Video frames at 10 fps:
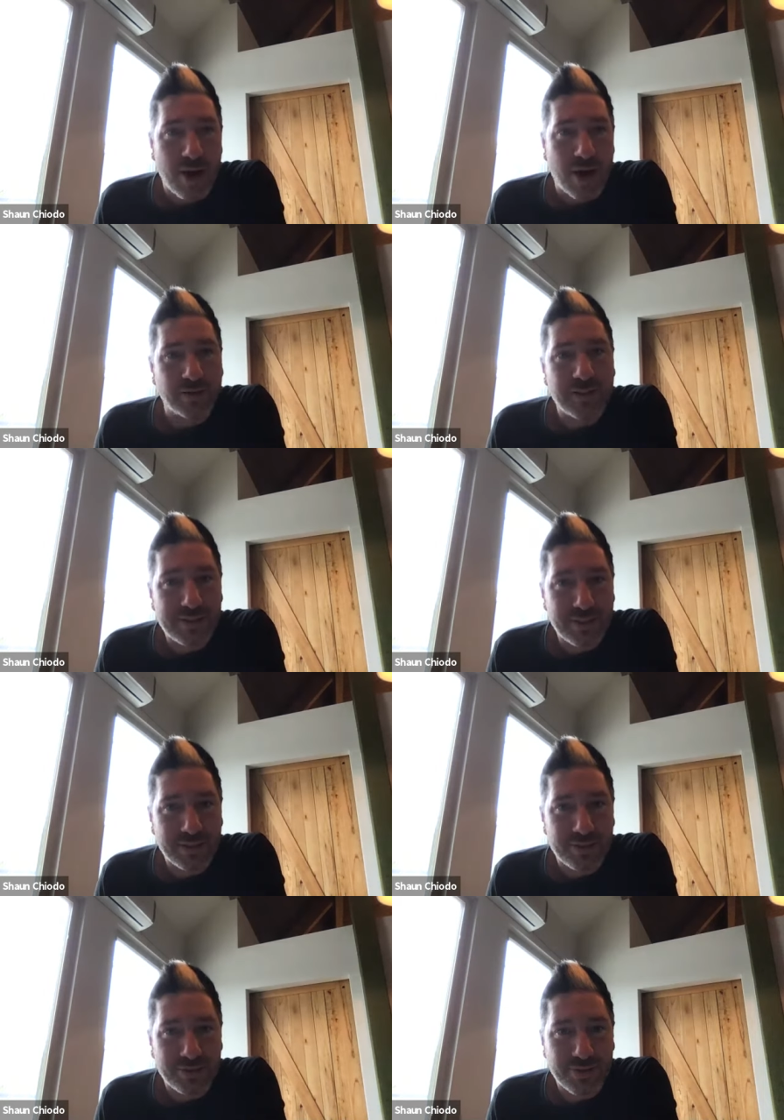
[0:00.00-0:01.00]
are listening
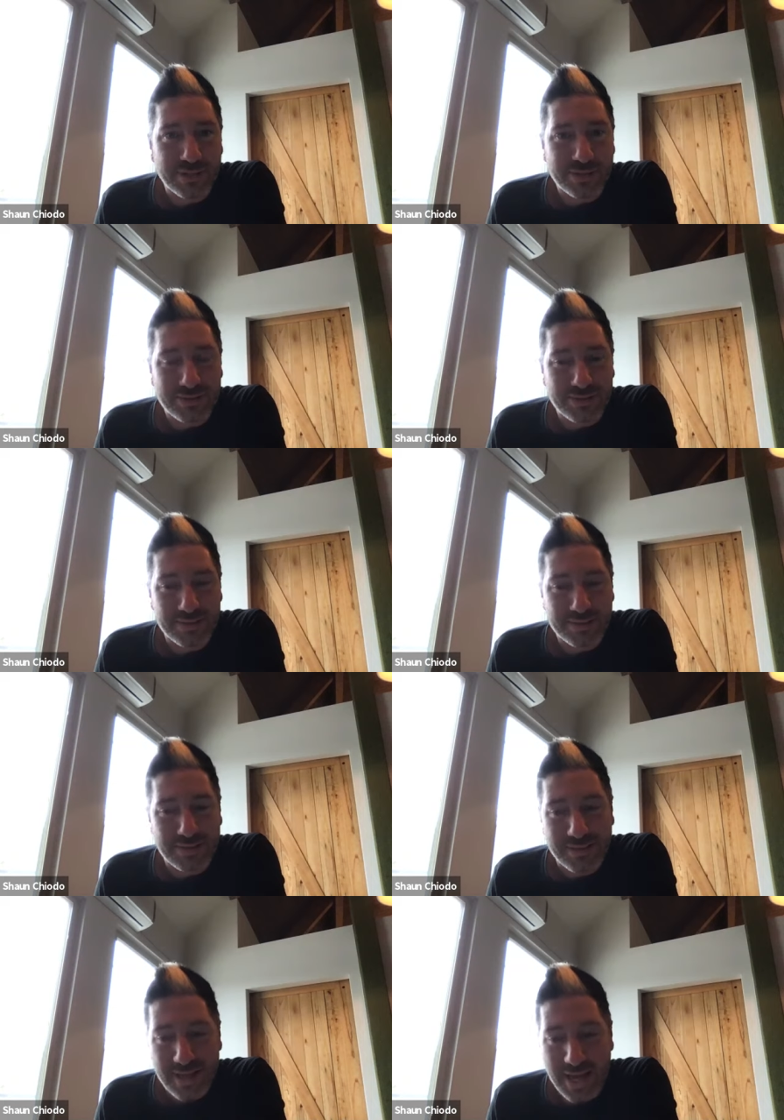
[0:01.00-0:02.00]
to us
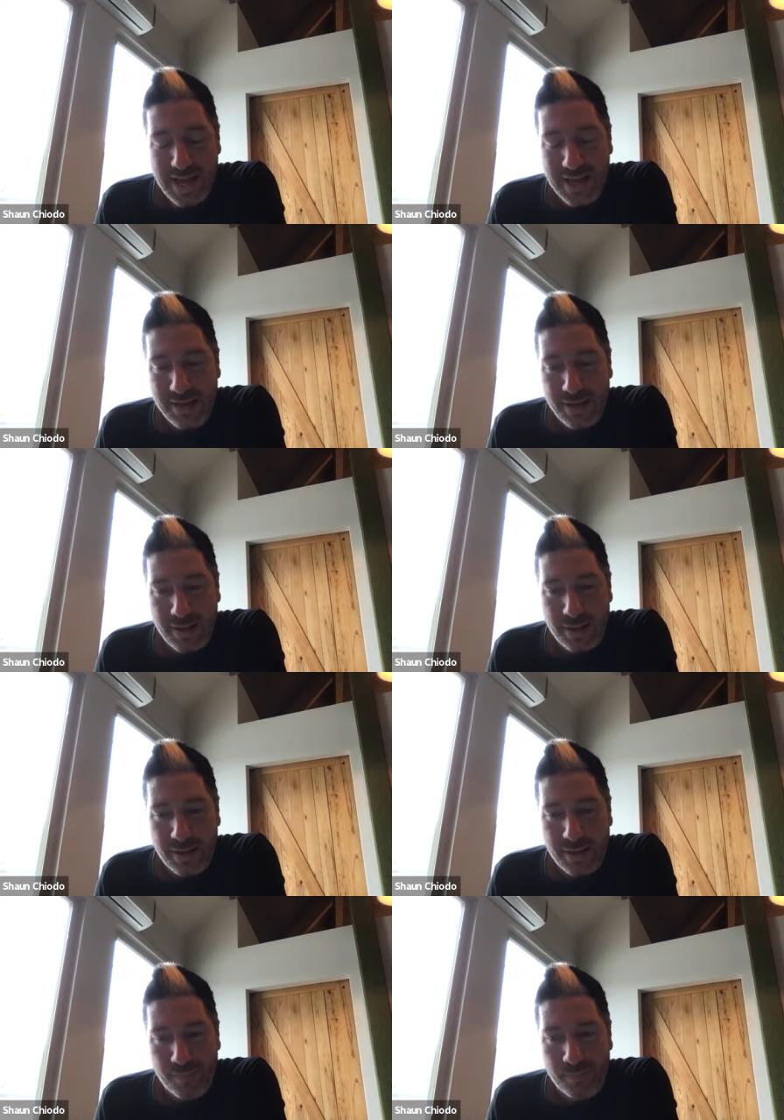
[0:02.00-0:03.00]
today
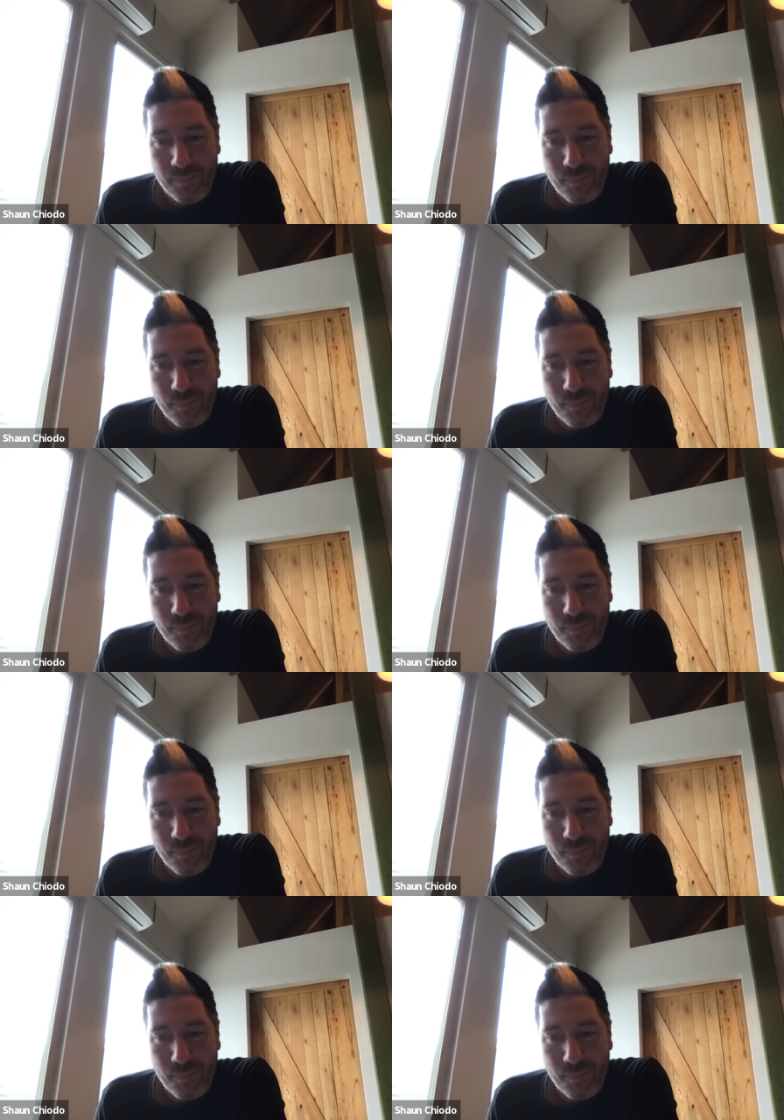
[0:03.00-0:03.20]
um,